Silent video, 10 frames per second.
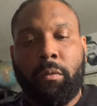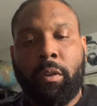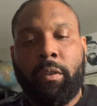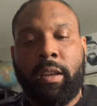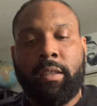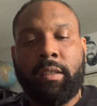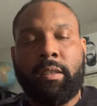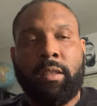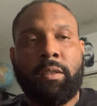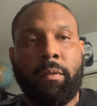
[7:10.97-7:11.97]
There is a
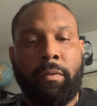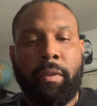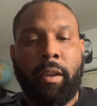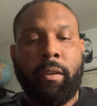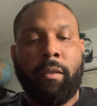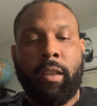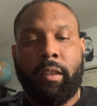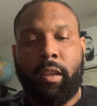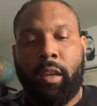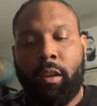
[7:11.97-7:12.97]
sense of fear, and
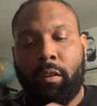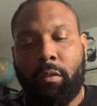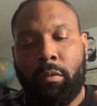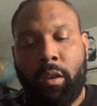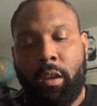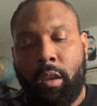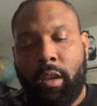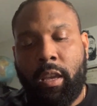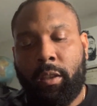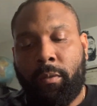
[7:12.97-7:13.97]
the ego
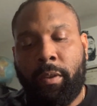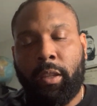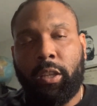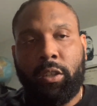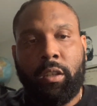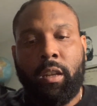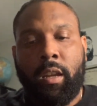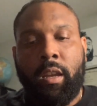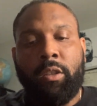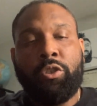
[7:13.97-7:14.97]
is feeling
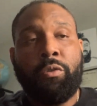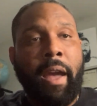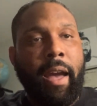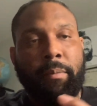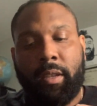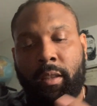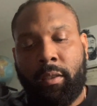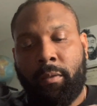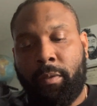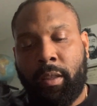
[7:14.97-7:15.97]
trapped.
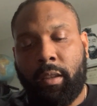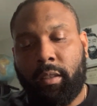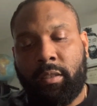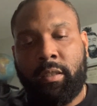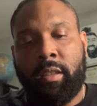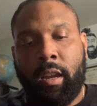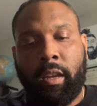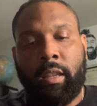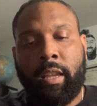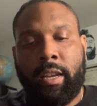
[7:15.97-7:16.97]
It's feeling stuck,
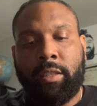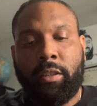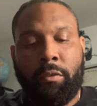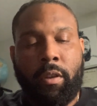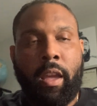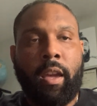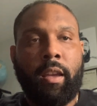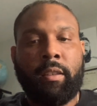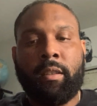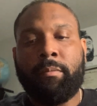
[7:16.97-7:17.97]
and it has to
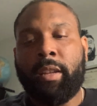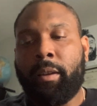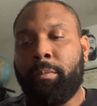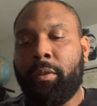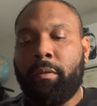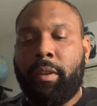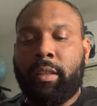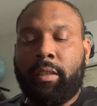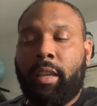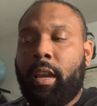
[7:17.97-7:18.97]
create some type of
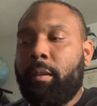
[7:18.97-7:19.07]
escape.